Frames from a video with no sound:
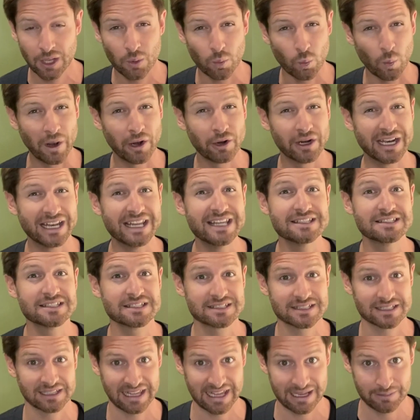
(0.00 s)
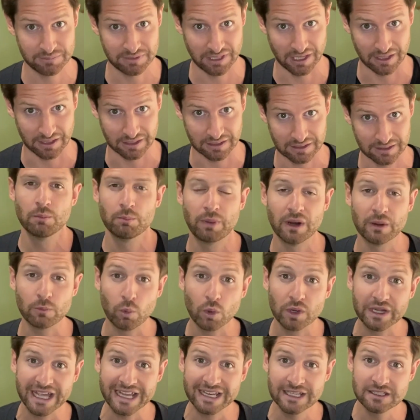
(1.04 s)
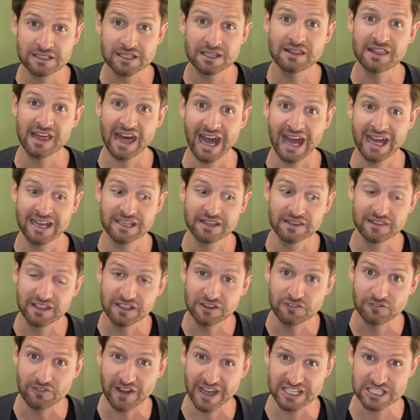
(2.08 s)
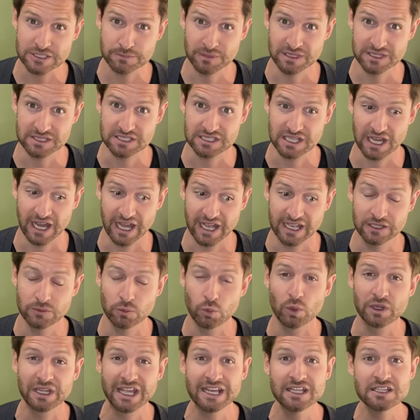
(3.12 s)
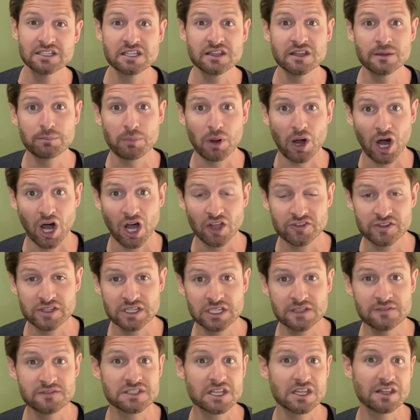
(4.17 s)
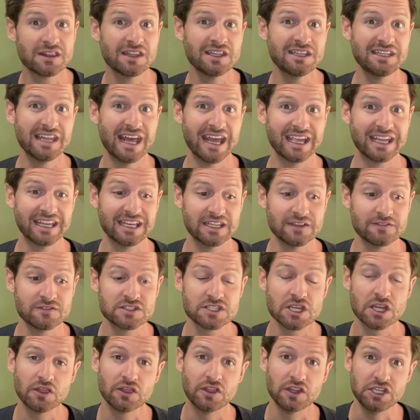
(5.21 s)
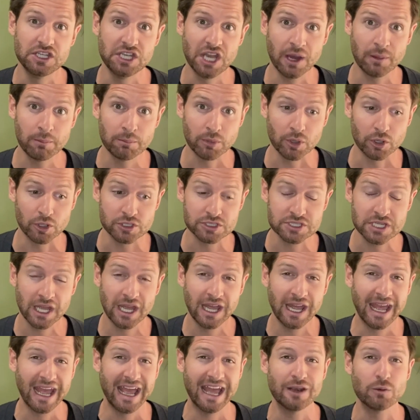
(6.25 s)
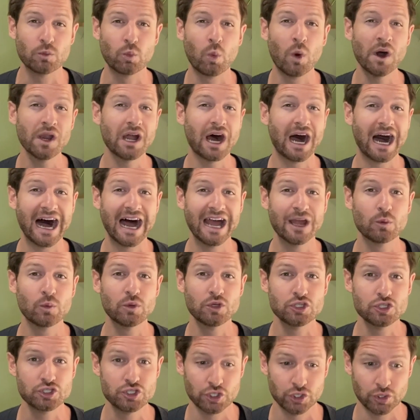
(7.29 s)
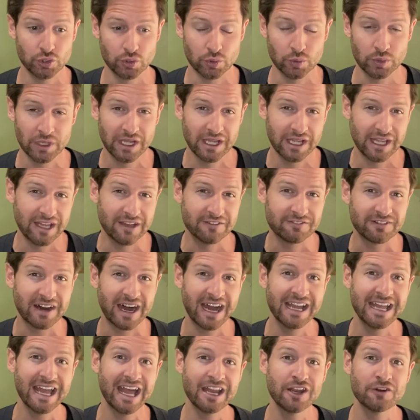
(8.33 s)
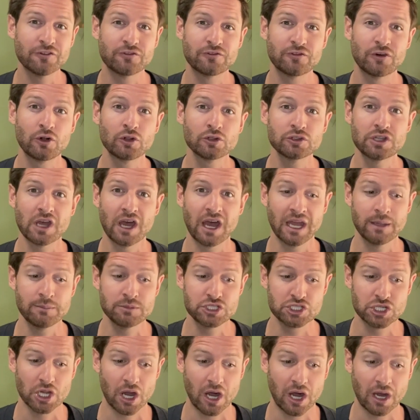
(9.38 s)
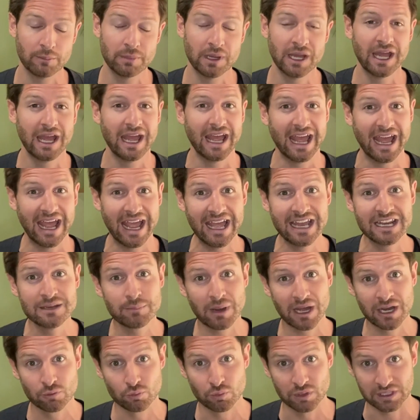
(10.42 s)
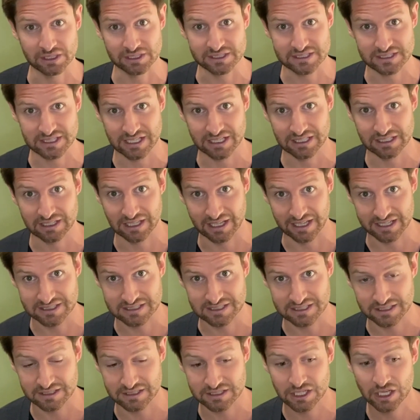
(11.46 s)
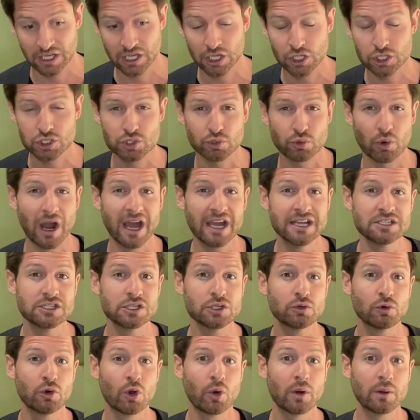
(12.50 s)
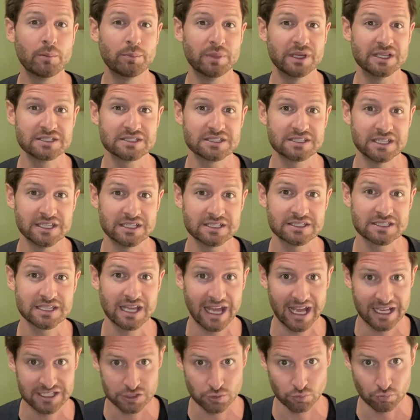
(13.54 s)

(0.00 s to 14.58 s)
where it is a slam dunk. But we'll get into that, the investment side. We'll get into the positives, the negatives, the numbers, and what I would do if I had a full-time job and my real estate license trying to grow a business as a